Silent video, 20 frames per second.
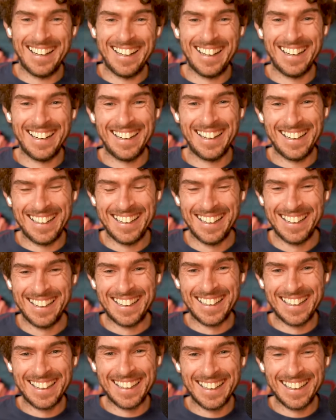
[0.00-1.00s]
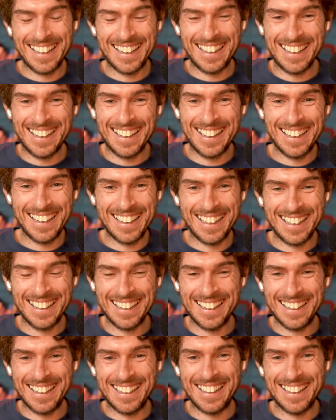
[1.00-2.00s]

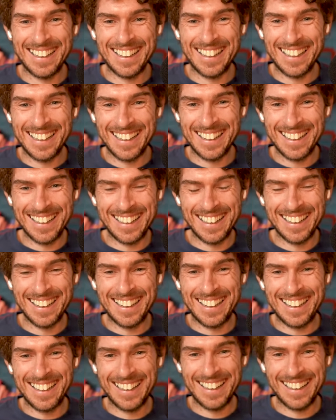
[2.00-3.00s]
(silent)